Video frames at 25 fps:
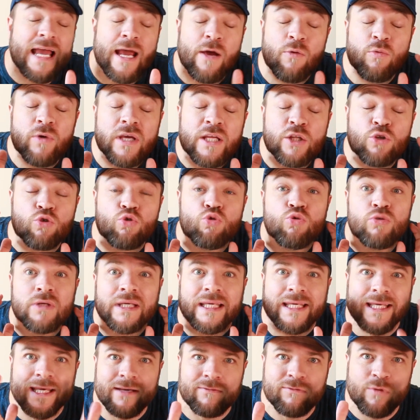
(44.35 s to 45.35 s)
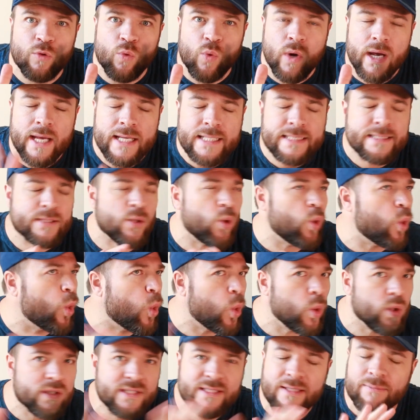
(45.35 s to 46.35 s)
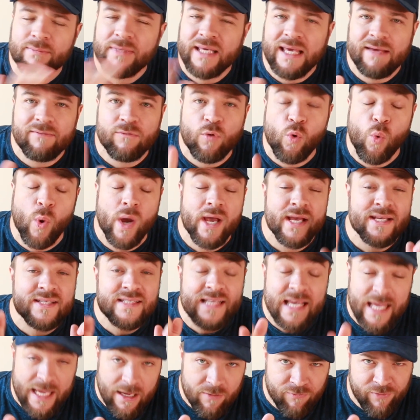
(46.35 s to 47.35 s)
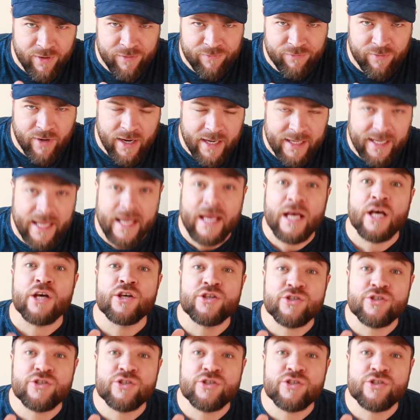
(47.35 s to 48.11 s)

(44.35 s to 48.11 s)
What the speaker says: and we do giveaways, awesome giveaways every Friday.